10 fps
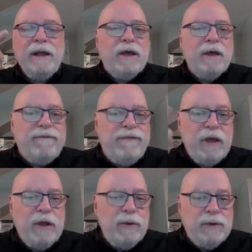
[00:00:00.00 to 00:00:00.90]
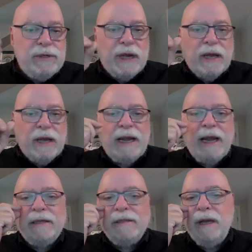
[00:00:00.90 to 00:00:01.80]
confuse us
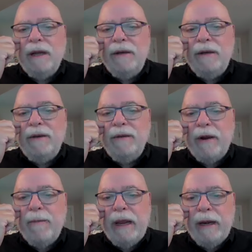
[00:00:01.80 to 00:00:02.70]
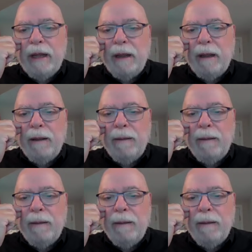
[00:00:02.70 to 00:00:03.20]
as to their meaning.